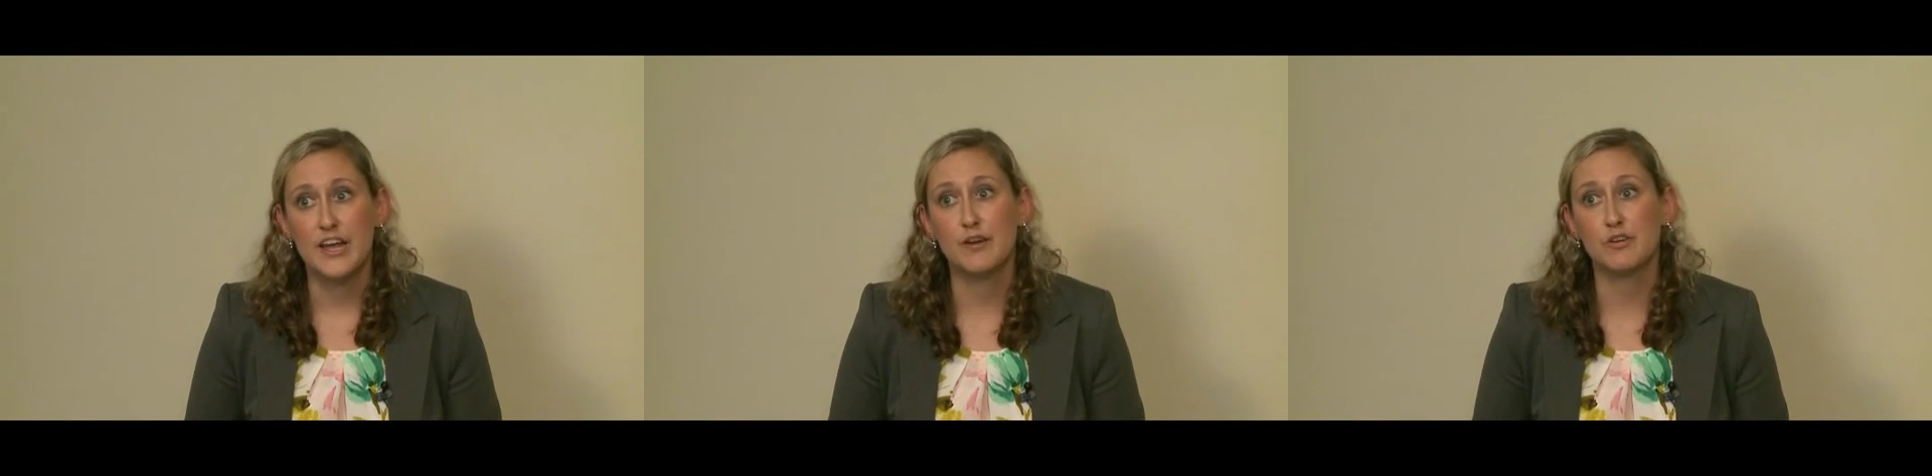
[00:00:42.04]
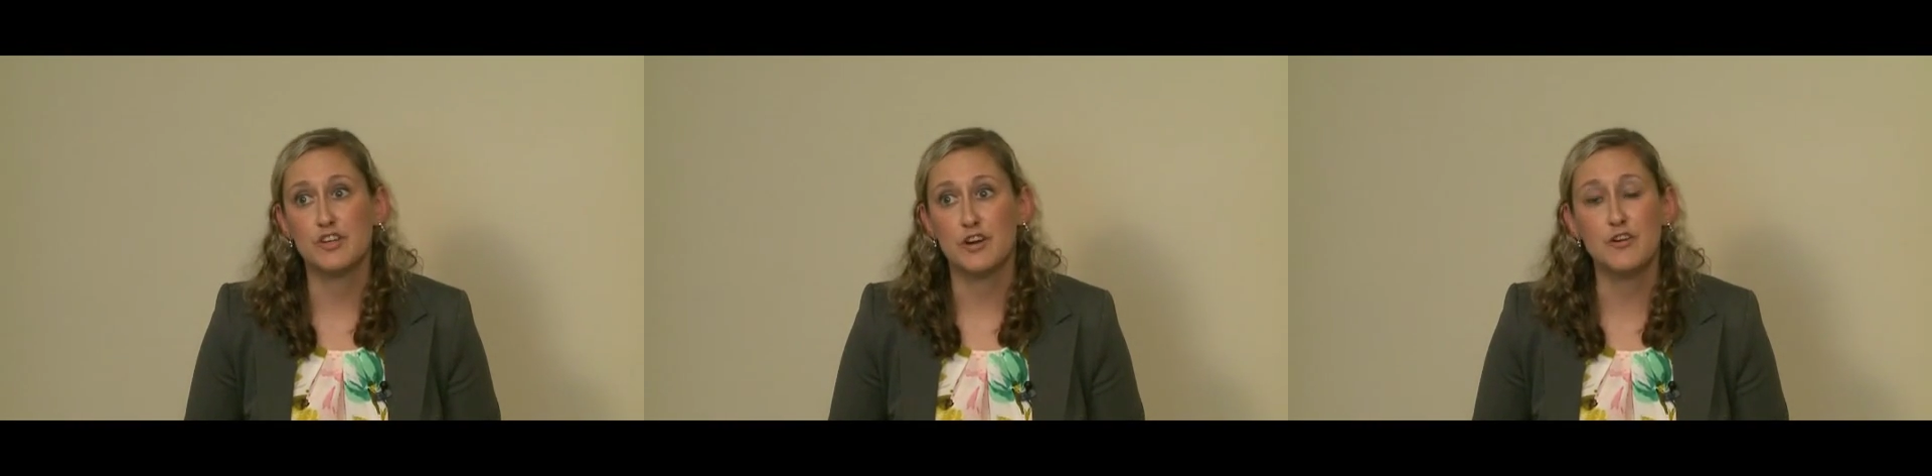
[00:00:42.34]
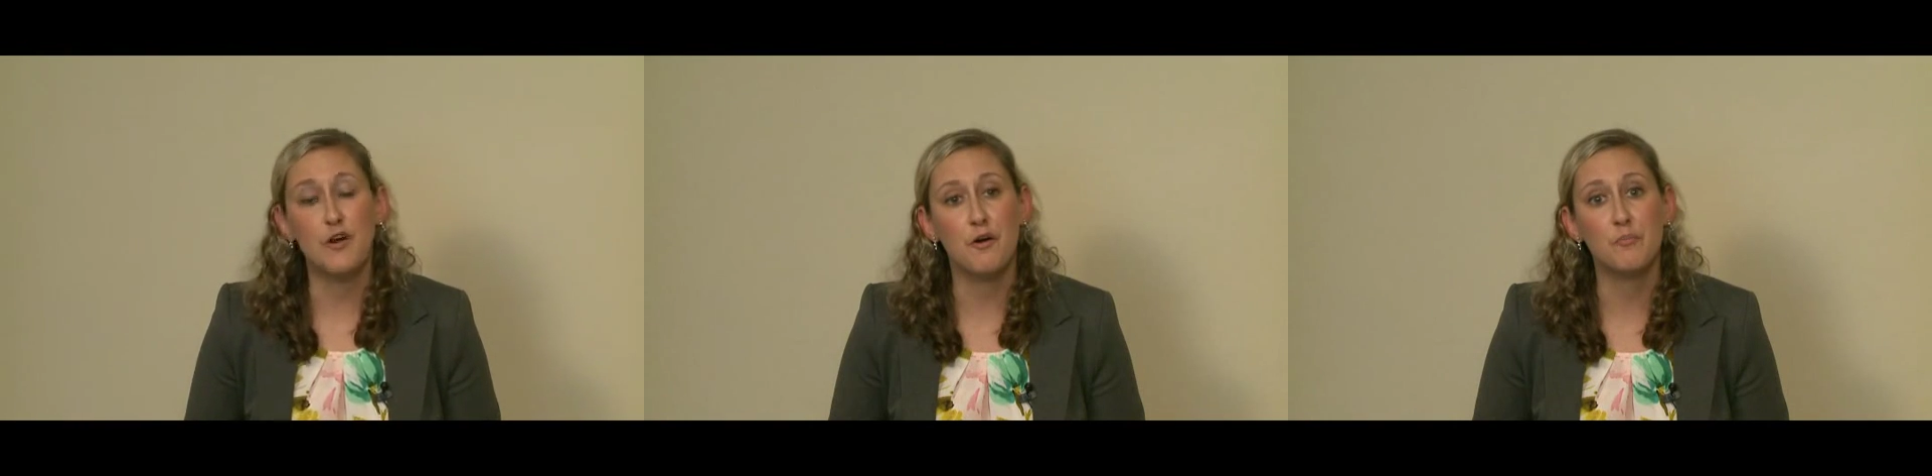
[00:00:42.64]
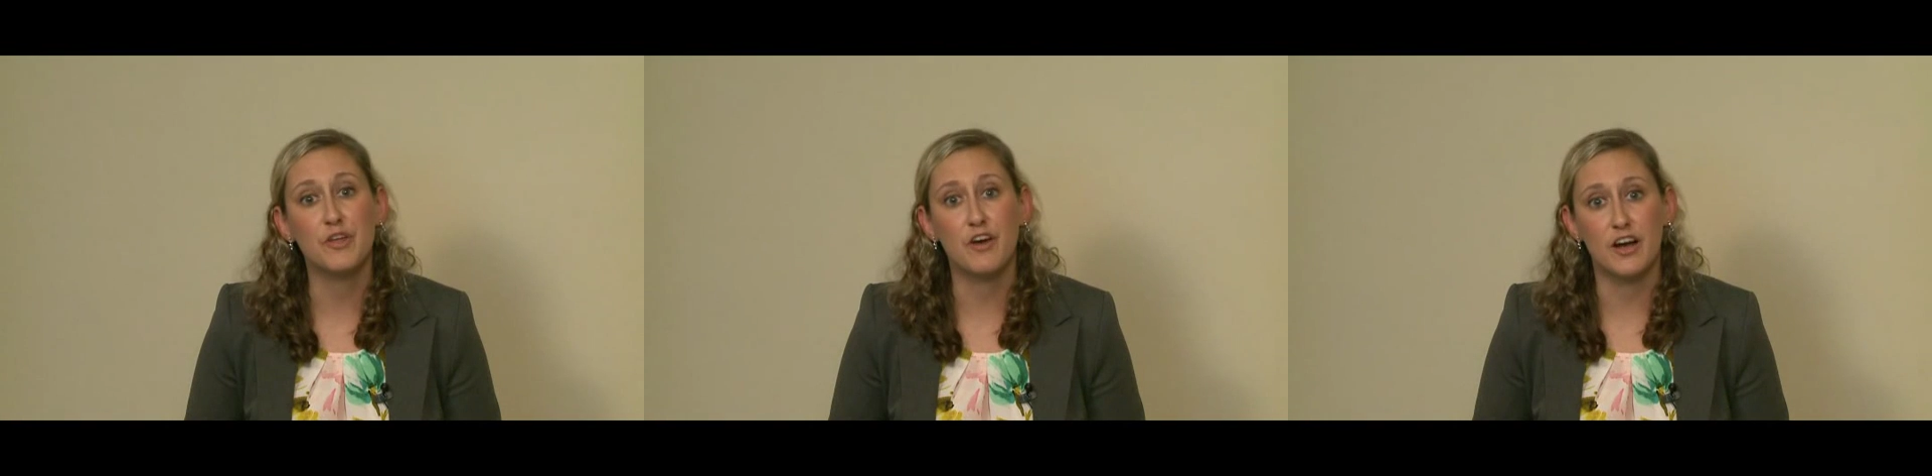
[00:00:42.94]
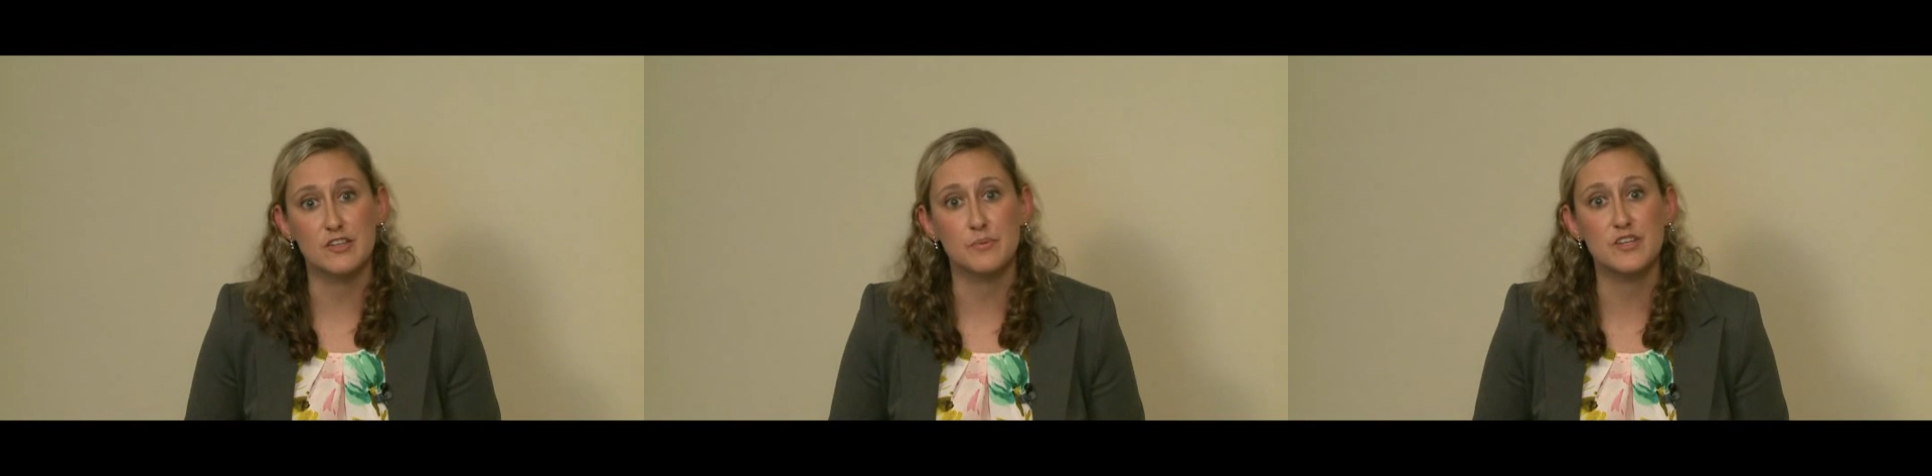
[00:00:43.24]
He returned home with
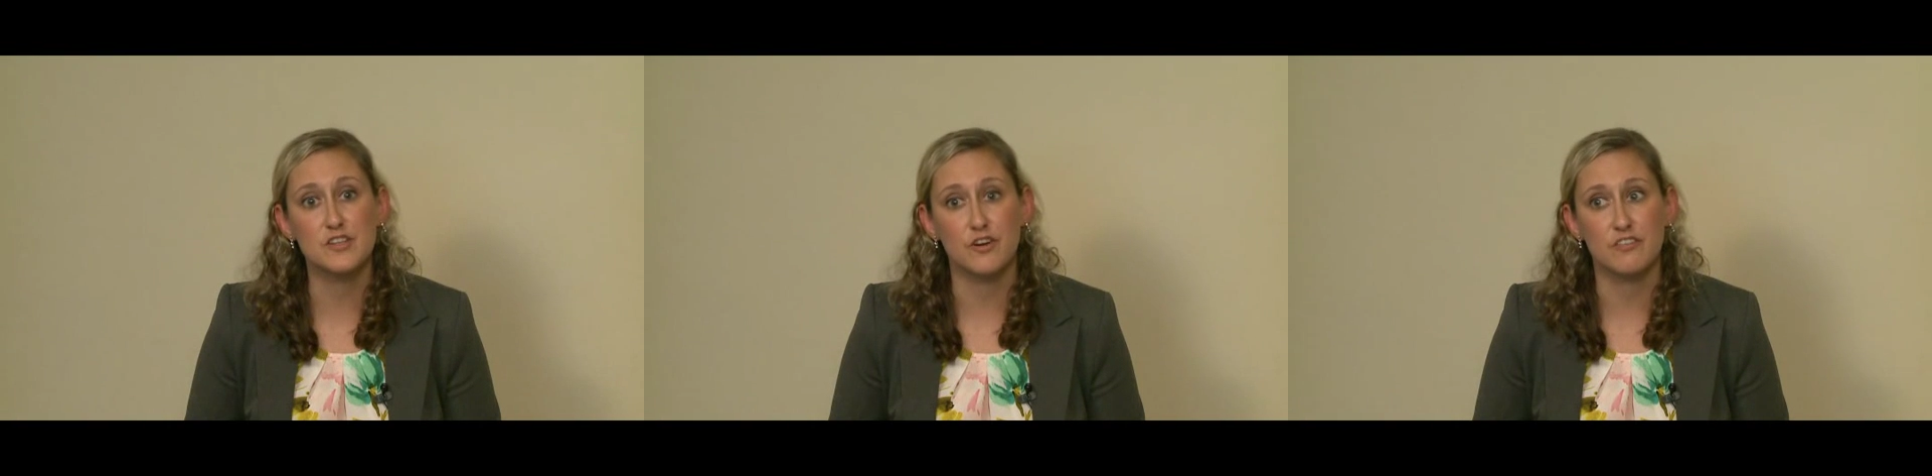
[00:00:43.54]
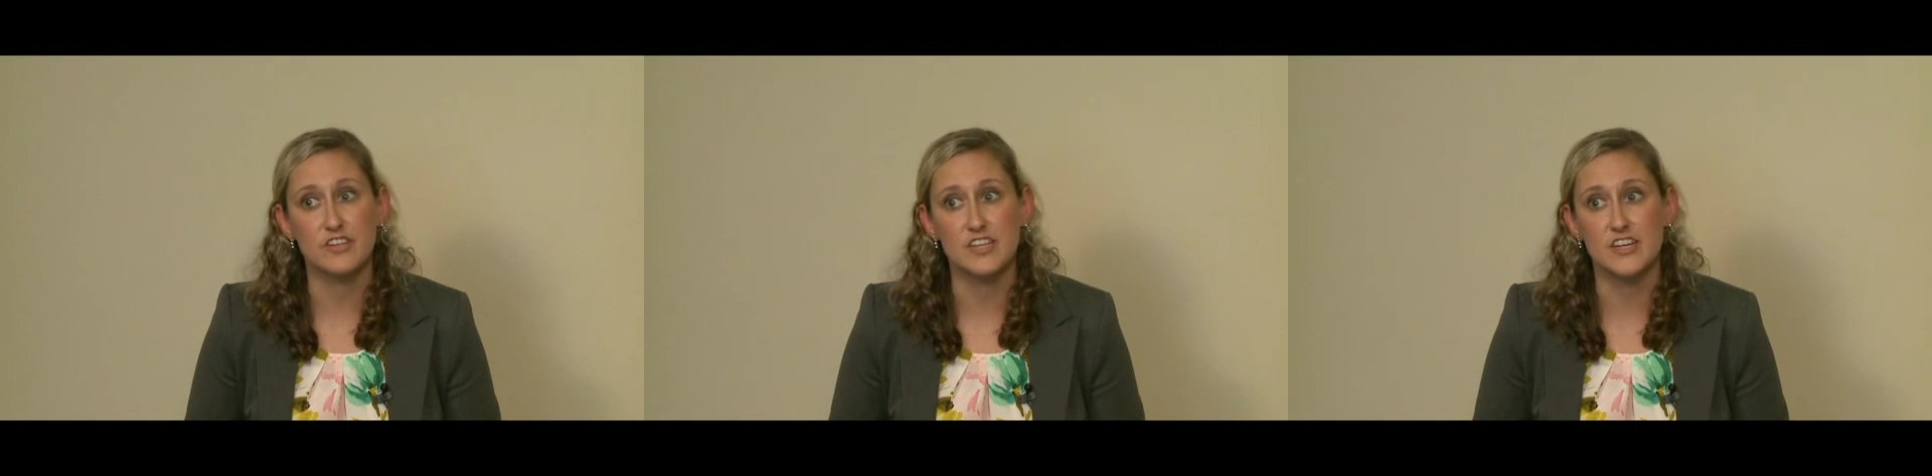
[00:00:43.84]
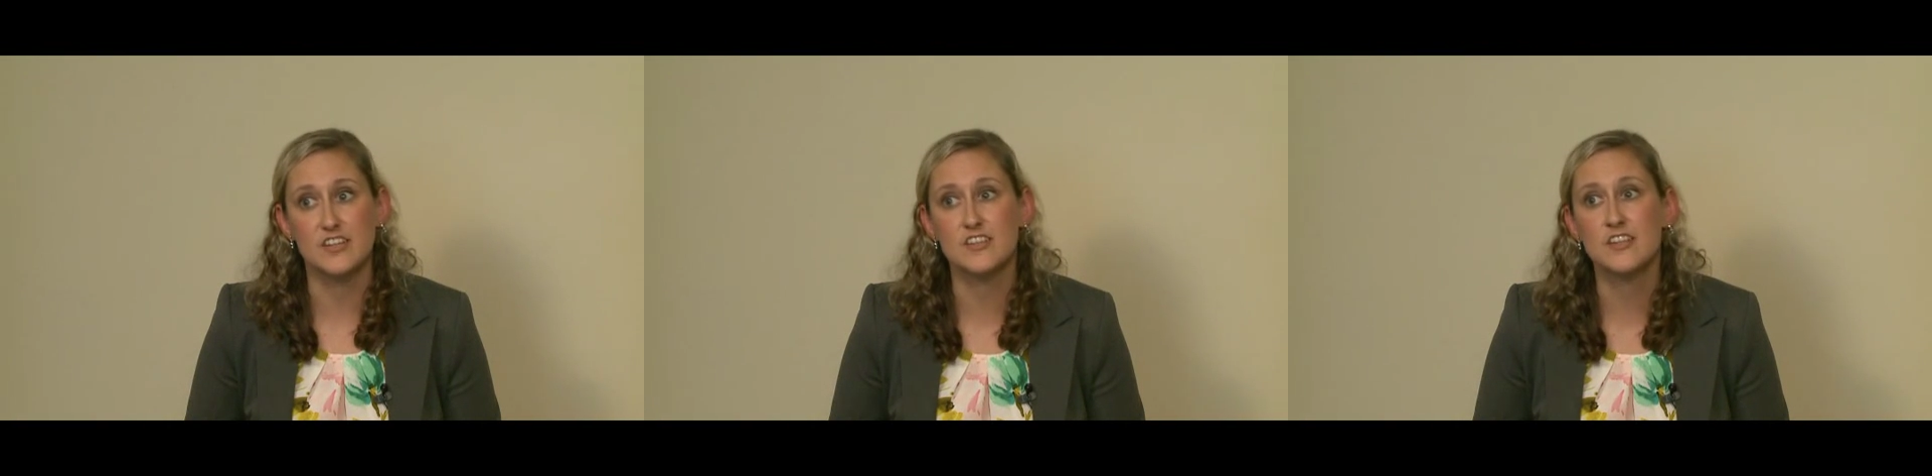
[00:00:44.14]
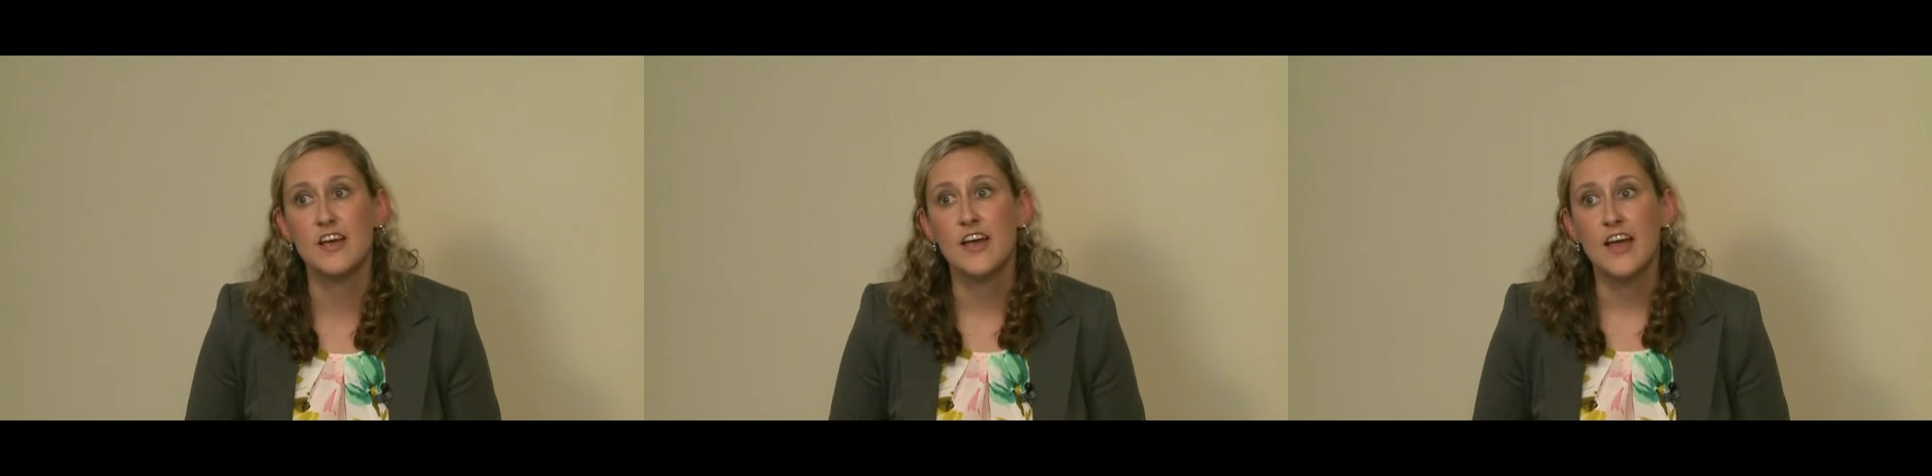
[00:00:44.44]
hospice services,